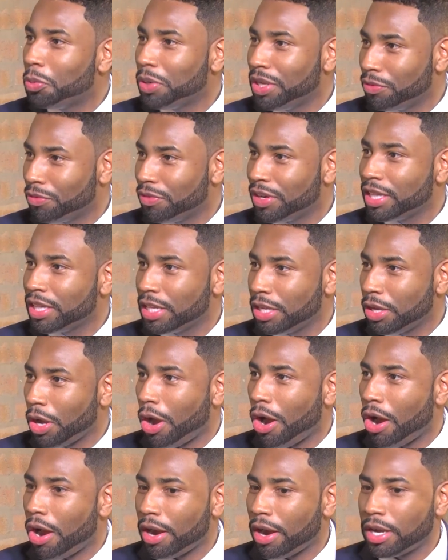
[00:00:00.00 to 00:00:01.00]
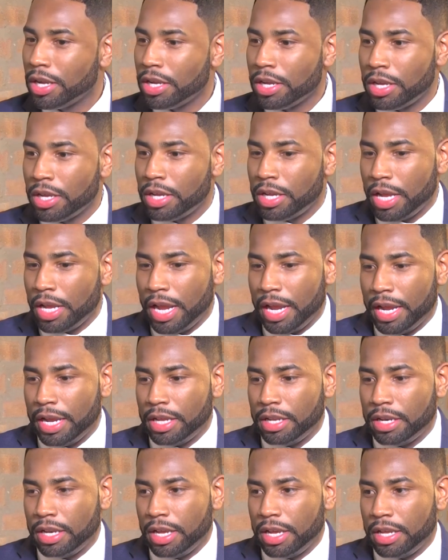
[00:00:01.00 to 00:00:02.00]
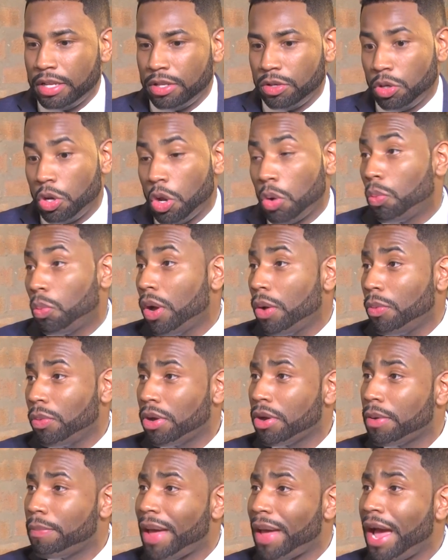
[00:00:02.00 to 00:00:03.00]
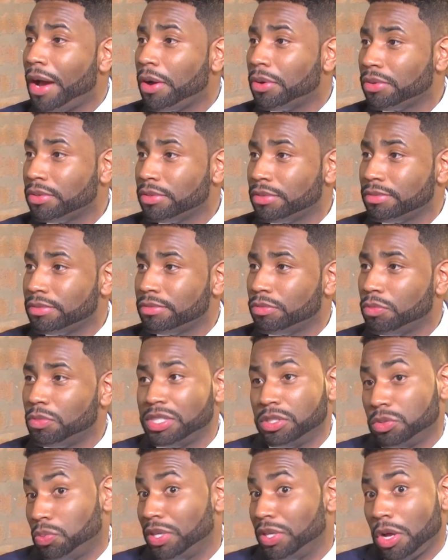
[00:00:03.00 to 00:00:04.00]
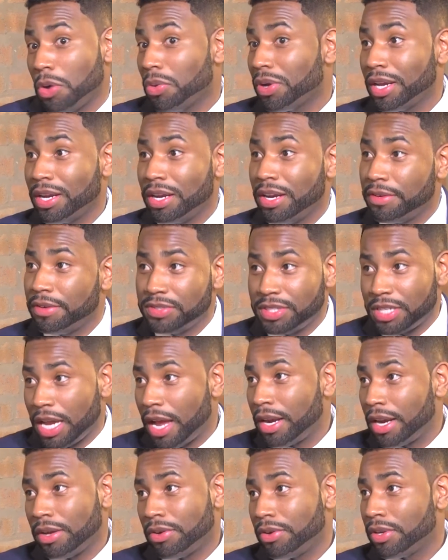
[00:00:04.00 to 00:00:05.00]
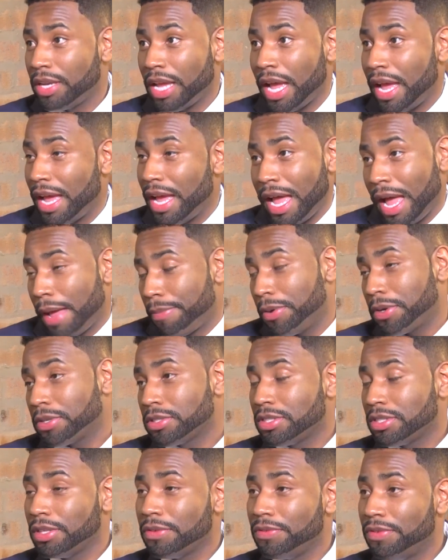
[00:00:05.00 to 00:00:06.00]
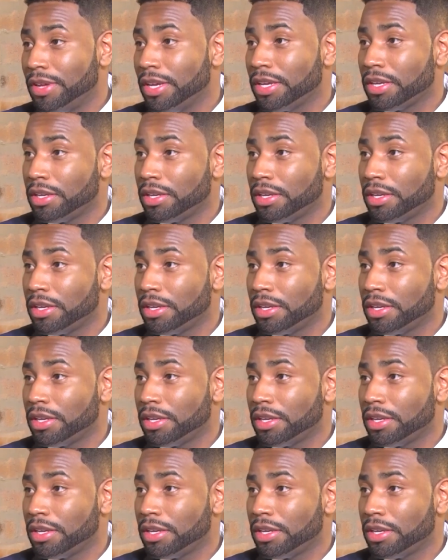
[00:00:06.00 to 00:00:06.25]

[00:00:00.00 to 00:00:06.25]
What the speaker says: we really are, and you know, what we're about. Which we don't get enough shine on, I personally think.